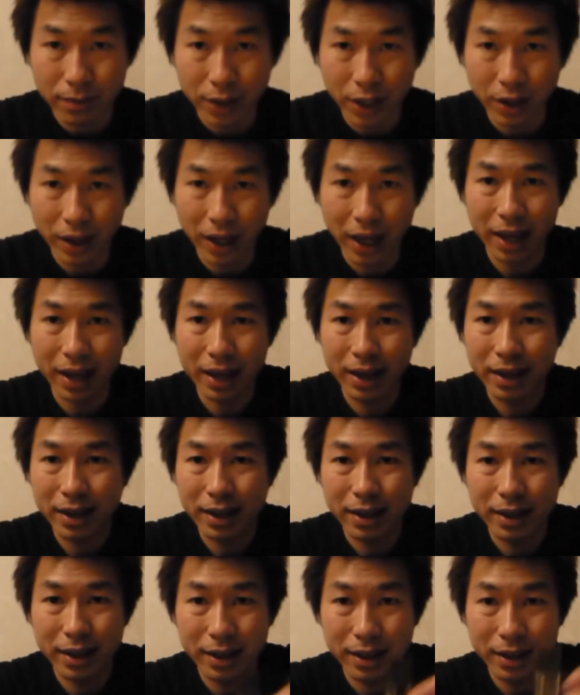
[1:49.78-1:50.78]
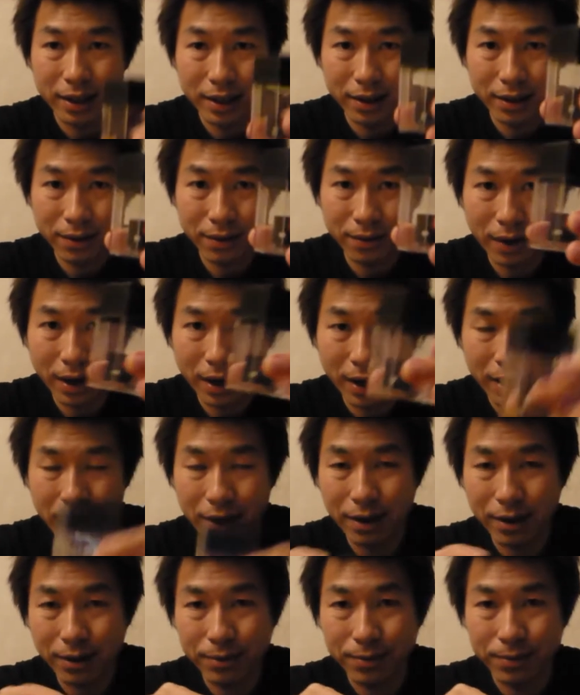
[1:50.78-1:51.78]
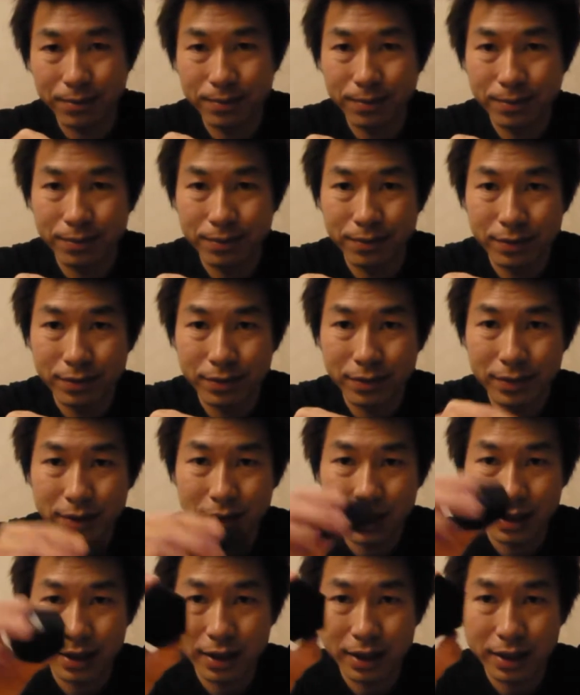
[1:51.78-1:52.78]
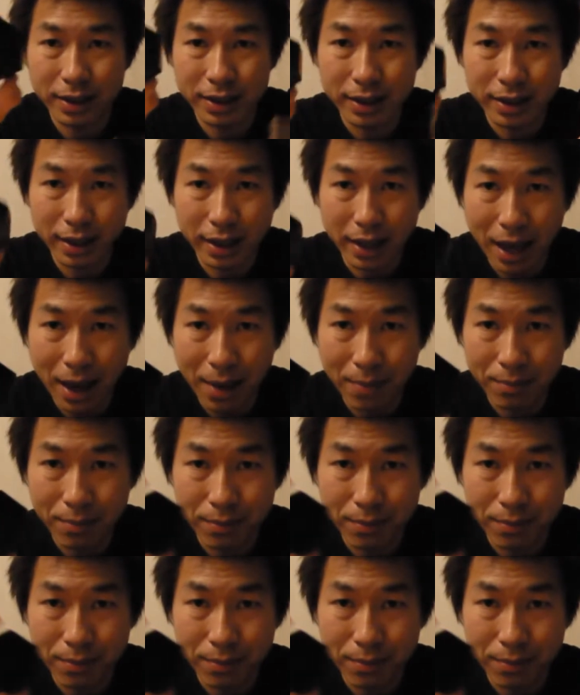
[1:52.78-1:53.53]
okay right here this is the cap